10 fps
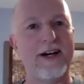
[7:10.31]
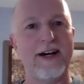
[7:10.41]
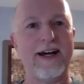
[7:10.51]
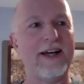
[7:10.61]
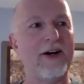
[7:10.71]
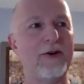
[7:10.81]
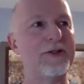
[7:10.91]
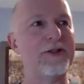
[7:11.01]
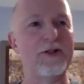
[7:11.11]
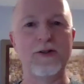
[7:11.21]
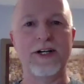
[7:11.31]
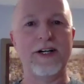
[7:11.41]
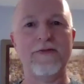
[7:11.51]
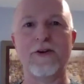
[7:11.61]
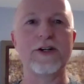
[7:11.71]
I go to
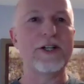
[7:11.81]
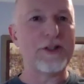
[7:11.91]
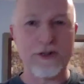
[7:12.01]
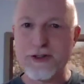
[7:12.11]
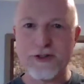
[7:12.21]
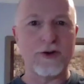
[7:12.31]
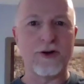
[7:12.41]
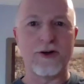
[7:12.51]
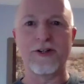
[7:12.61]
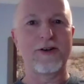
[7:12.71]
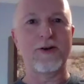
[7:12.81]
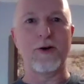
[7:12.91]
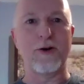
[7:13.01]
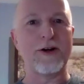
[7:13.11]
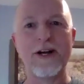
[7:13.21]
a furniture store
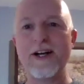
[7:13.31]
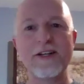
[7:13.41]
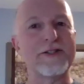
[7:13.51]
or